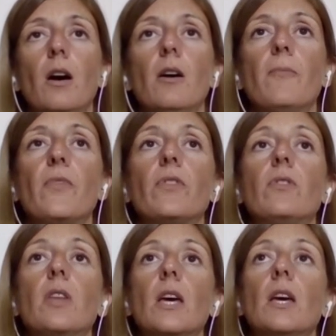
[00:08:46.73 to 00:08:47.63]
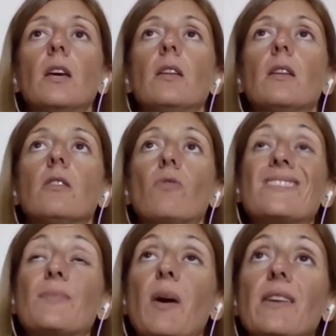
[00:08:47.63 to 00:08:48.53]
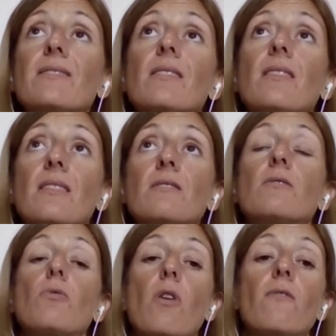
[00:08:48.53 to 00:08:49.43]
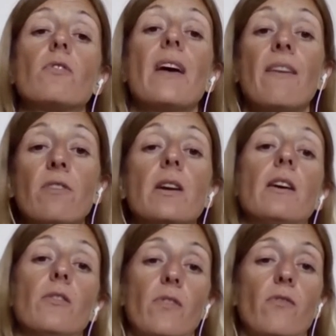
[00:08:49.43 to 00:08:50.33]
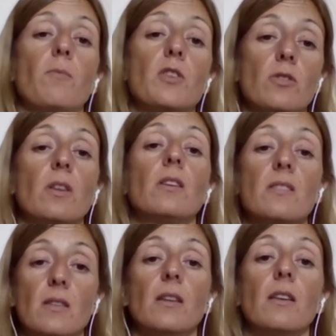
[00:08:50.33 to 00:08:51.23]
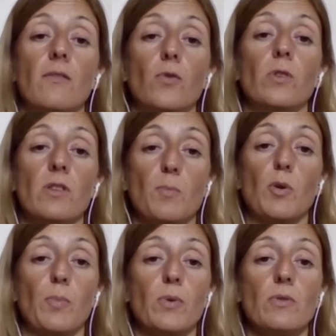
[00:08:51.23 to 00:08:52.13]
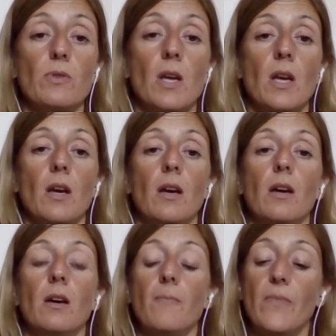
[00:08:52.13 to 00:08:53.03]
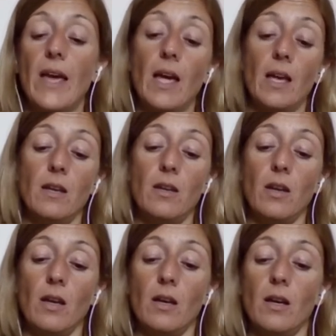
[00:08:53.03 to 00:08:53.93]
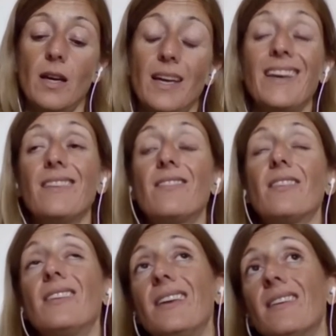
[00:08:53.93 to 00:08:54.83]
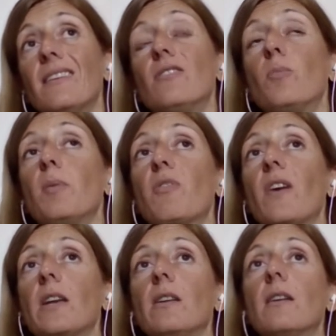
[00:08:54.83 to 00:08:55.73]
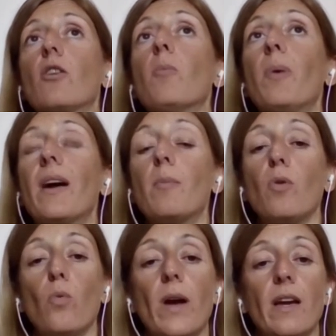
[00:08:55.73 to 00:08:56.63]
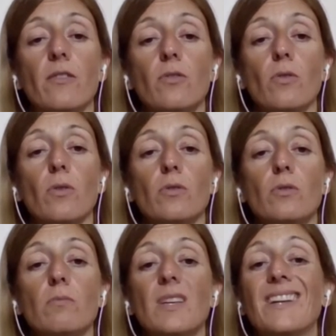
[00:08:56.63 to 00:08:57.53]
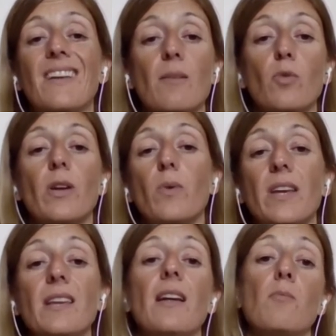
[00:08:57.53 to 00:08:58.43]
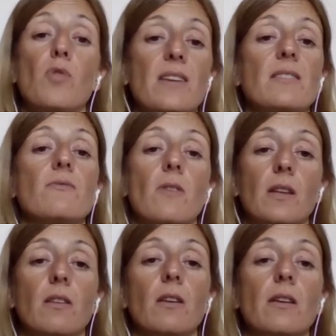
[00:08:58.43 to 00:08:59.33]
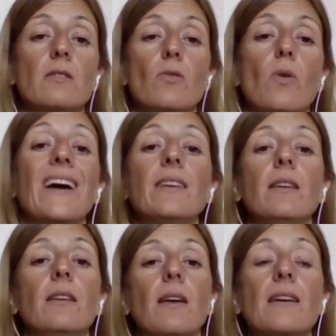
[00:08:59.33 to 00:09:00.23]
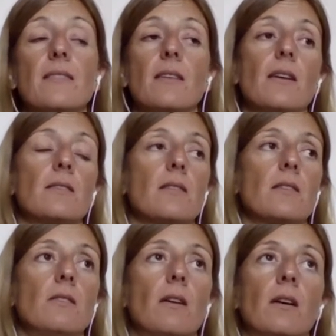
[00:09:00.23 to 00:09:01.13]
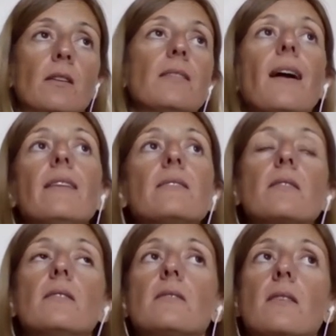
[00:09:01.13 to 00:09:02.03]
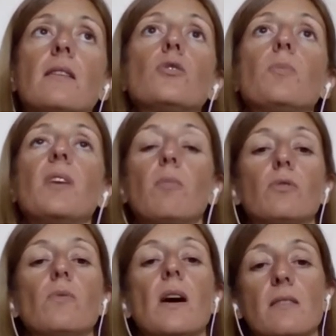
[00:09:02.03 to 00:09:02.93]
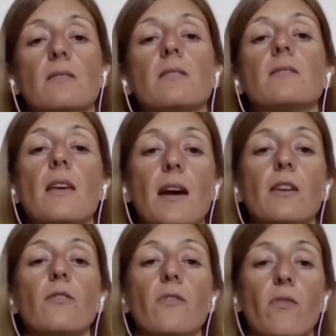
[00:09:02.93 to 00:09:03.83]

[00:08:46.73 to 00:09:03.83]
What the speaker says: The transparency needs to cover every kind of information that is needed for this purpose. Data needs to be provided in a comparable way. So we need harmonized criteria. So I need, as an Italian citizen, I need to be able to access the same kind of